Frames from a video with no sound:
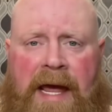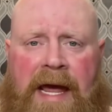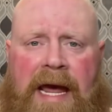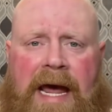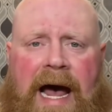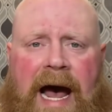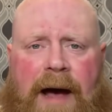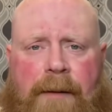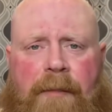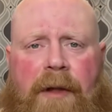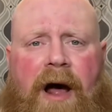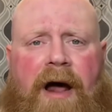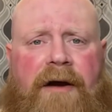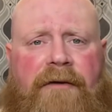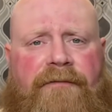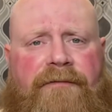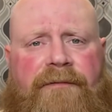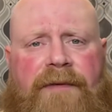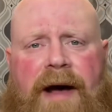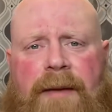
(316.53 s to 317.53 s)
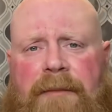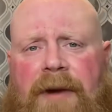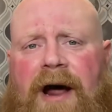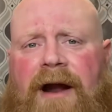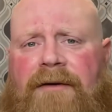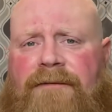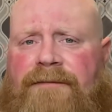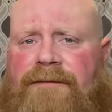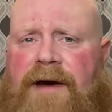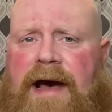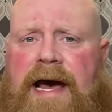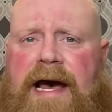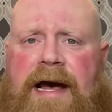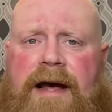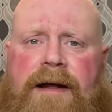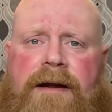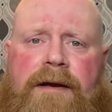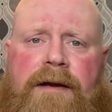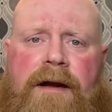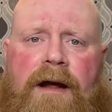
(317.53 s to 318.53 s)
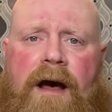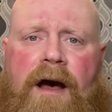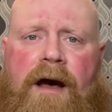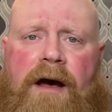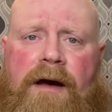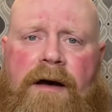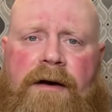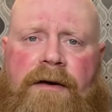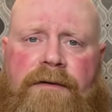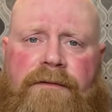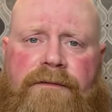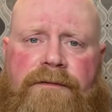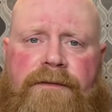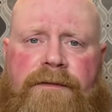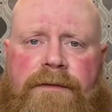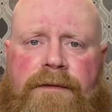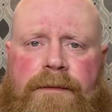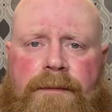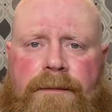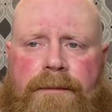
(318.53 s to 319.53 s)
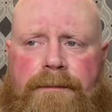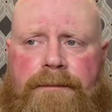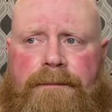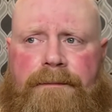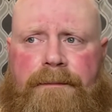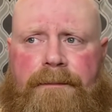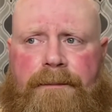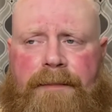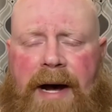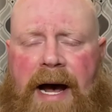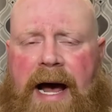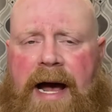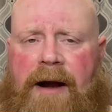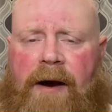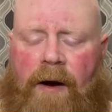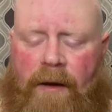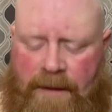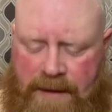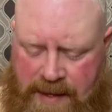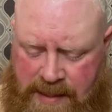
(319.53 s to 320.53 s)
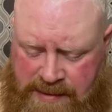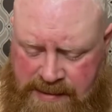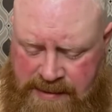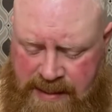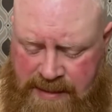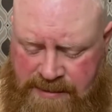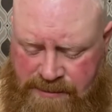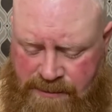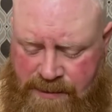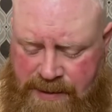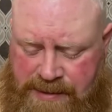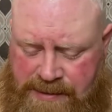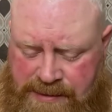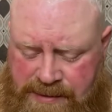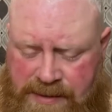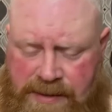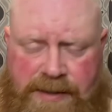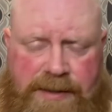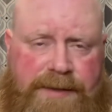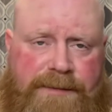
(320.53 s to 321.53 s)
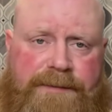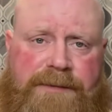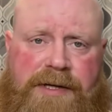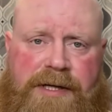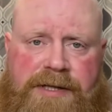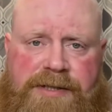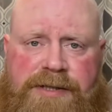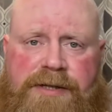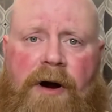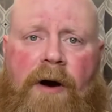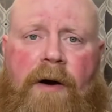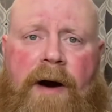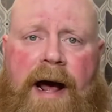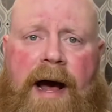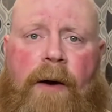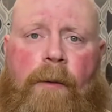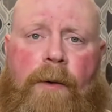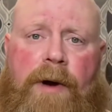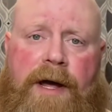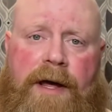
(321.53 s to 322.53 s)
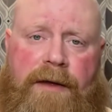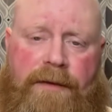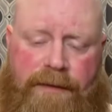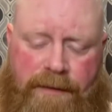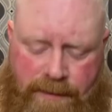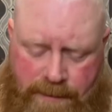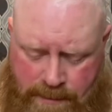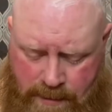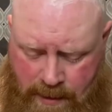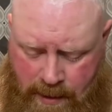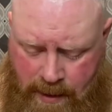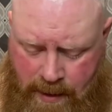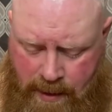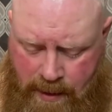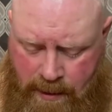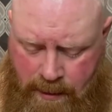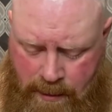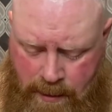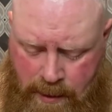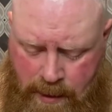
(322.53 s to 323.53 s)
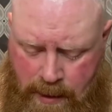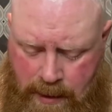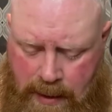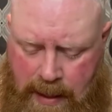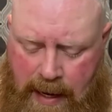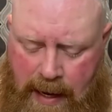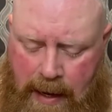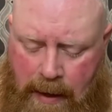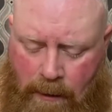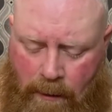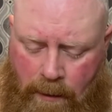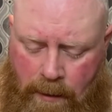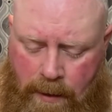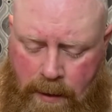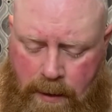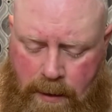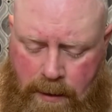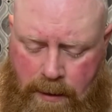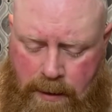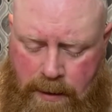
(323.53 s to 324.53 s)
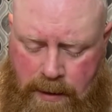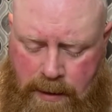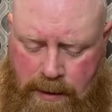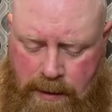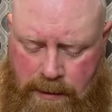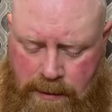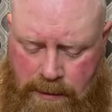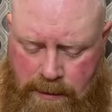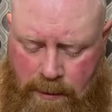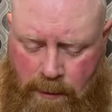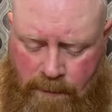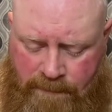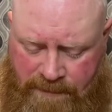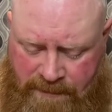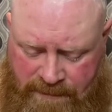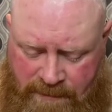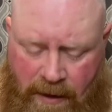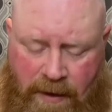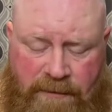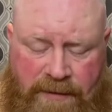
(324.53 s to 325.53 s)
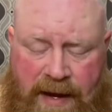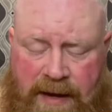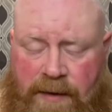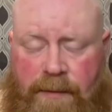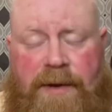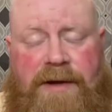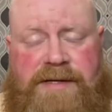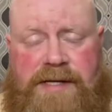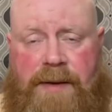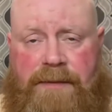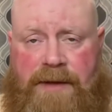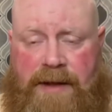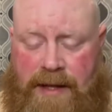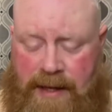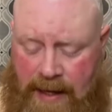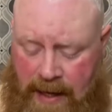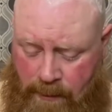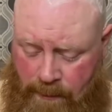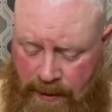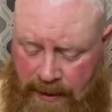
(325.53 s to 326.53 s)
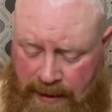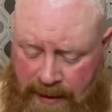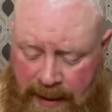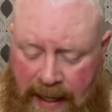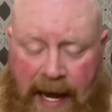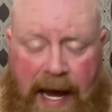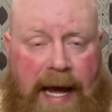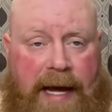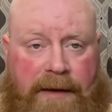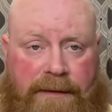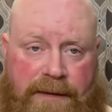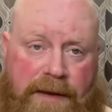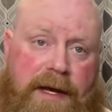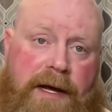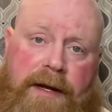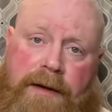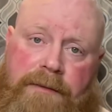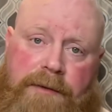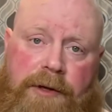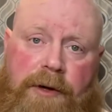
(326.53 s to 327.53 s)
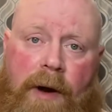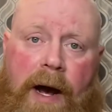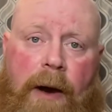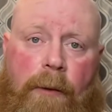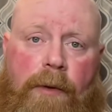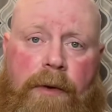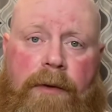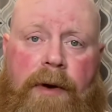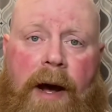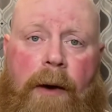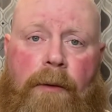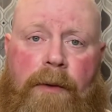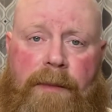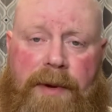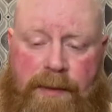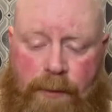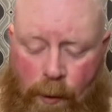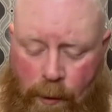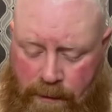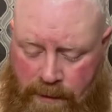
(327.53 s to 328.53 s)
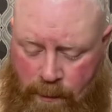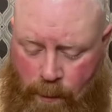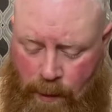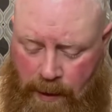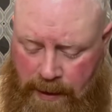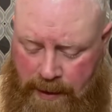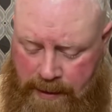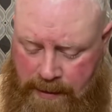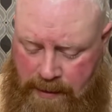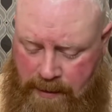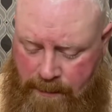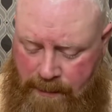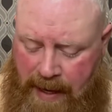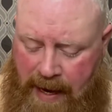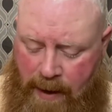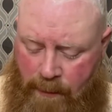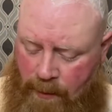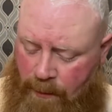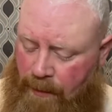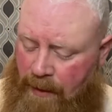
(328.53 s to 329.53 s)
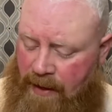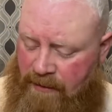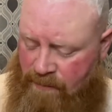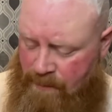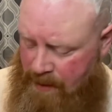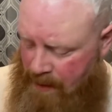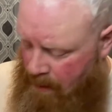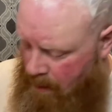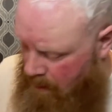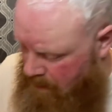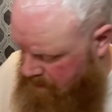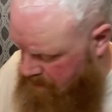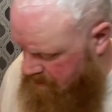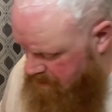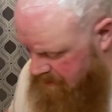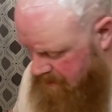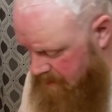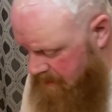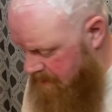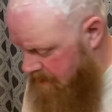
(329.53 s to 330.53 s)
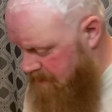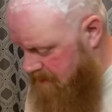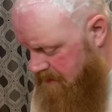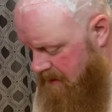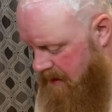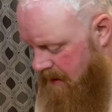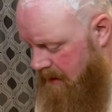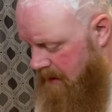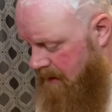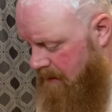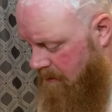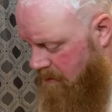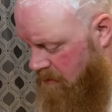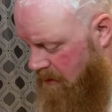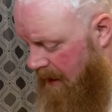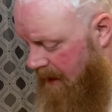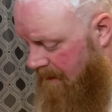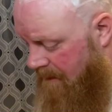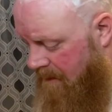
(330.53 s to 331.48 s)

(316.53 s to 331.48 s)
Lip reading: I'm not a fan of buying all the accessories to start out with. Now, you know, if this turns out to be something that I really like, then, you know, I would be more than willing to buy replacement cartridges and try